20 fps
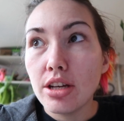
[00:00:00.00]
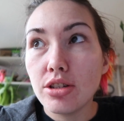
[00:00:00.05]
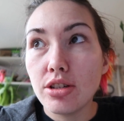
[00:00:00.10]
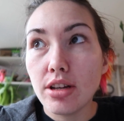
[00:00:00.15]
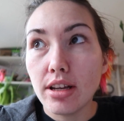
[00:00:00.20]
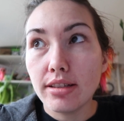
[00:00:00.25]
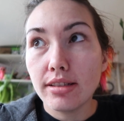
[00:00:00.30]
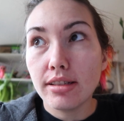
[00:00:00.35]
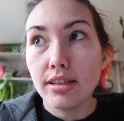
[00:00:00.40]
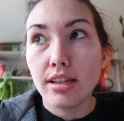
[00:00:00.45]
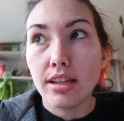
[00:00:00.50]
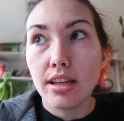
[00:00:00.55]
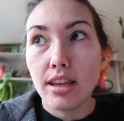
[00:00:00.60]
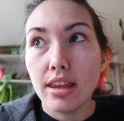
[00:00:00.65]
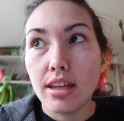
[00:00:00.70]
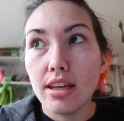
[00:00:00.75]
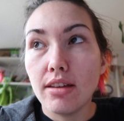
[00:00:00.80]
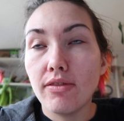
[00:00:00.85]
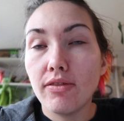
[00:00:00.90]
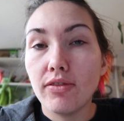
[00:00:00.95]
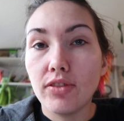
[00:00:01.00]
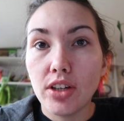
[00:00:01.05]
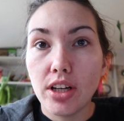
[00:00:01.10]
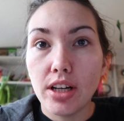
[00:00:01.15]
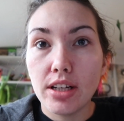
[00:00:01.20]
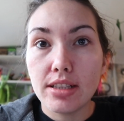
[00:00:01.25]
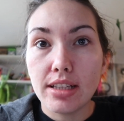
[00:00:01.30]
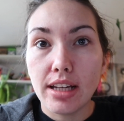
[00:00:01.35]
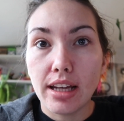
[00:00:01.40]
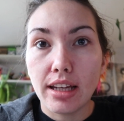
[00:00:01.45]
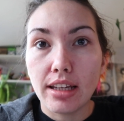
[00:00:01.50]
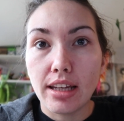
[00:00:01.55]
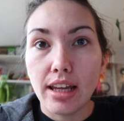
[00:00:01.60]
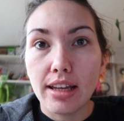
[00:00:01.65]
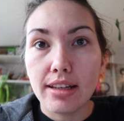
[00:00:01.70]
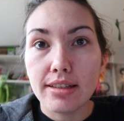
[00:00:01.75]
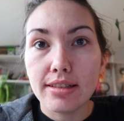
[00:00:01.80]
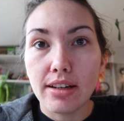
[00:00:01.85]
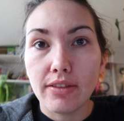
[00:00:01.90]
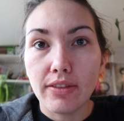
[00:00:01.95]
just the fur
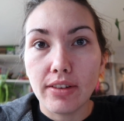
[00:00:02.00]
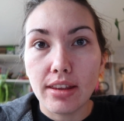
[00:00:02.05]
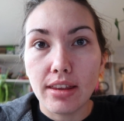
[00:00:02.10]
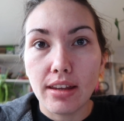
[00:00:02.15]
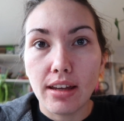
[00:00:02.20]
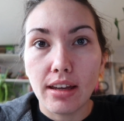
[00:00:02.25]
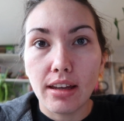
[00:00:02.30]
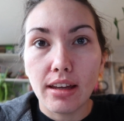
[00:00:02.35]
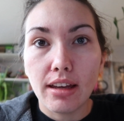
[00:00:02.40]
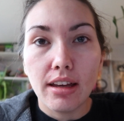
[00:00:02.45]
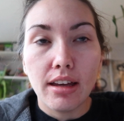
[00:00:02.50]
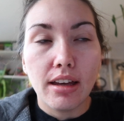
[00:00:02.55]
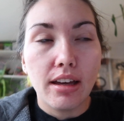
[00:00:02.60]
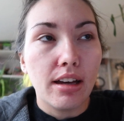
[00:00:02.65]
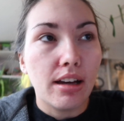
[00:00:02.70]
techniques and everything,